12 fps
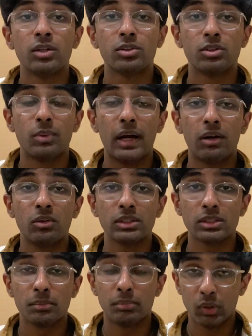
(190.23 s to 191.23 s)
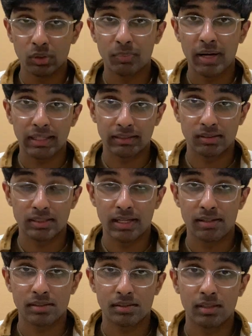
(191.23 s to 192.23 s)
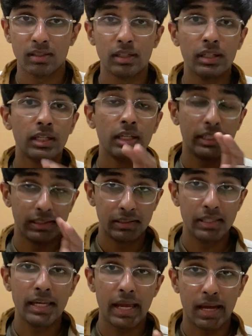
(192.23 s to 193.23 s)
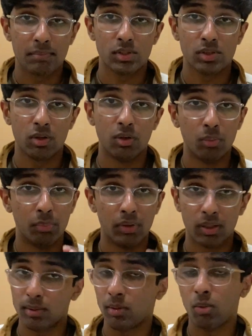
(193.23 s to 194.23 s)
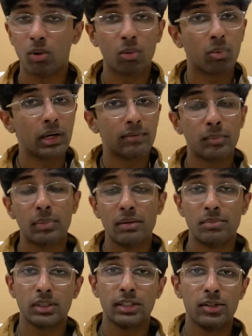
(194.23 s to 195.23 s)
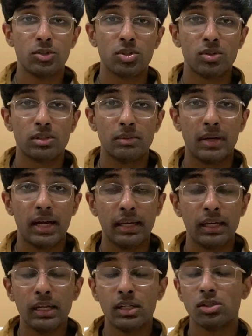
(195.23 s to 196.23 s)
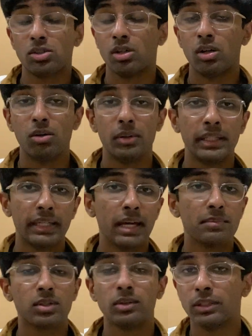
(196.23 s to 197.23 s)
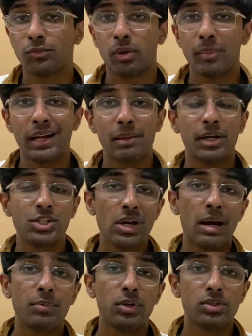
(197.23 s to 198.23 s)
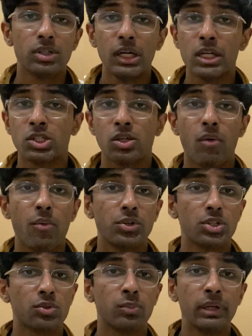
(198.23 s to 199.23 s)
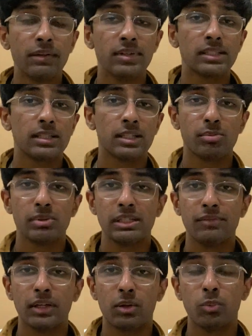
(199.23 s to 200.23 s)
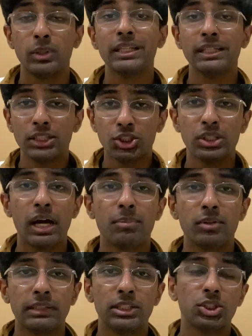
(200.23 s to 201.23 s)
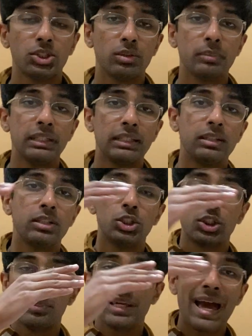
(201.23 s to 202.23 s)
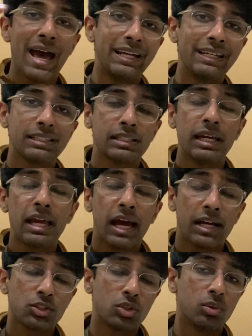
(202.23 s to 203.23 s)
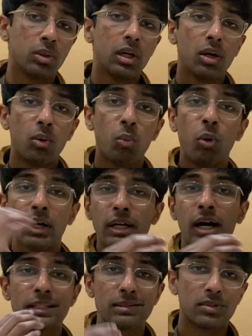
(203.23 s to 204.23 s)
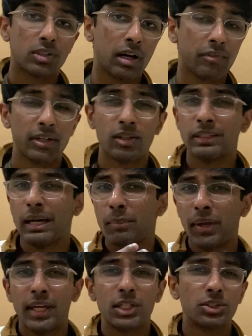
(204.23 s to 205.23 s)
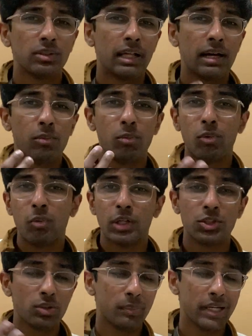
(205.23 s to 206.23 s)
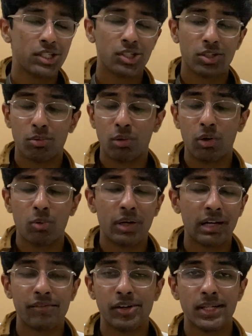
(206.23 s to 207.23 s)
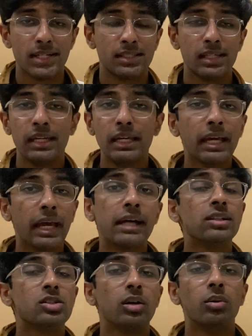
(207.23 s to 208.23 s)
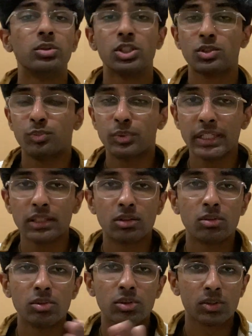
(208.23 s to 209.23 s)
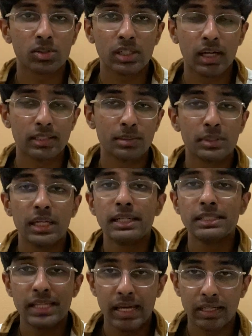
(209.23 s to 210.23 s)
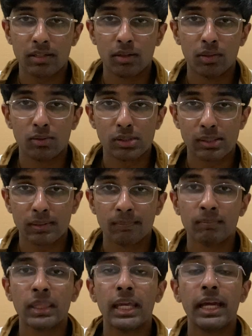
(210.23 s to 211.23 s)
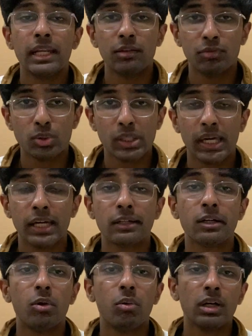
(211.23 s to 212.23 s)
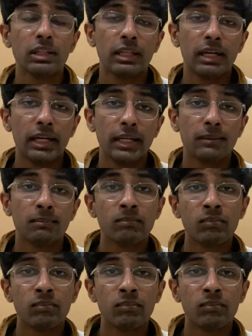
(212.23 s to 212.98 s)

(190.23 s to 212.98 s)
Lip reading: throughout both practice tests, in the AMSCO book or whatever prep book that you chose to buy. So in the AMSCO, they're formatted by chapters. So just revisit the specific within each chapter. There should be headings as to what concepts are covering on that page or that 1 or 2 pages in a row, whatever it is. And so just read through those concepts, take notes, and if you can, go online